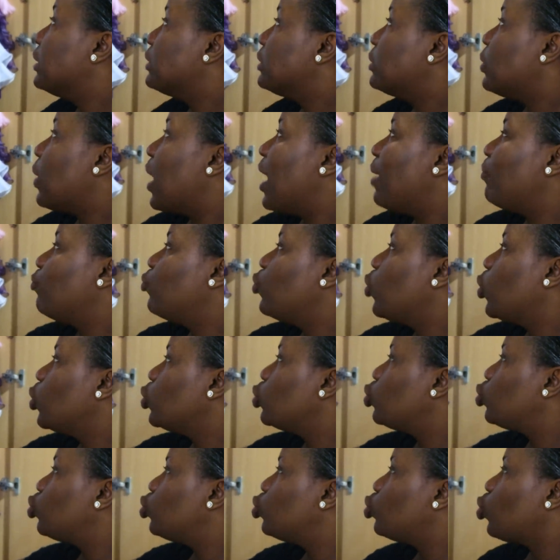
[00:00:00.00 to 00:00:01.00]
So I'm
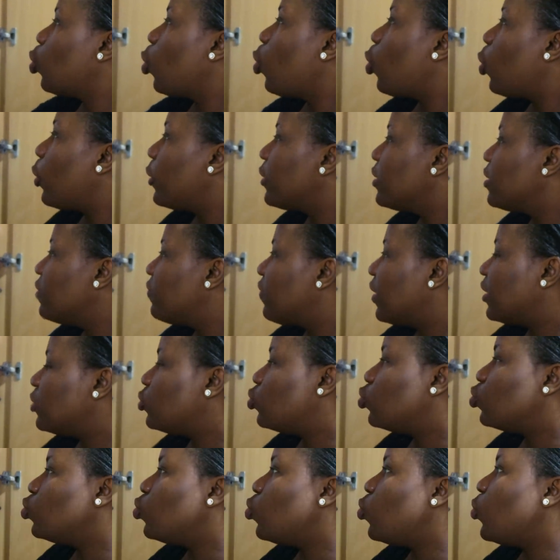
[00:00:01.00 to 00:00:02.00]
not sure if I
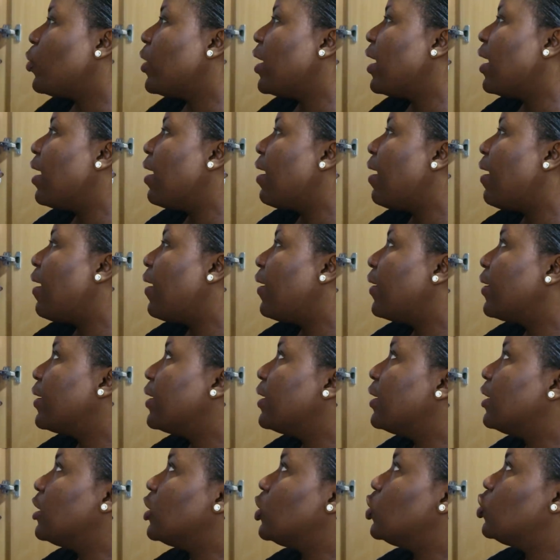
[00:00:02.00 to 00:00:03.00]
should wear her a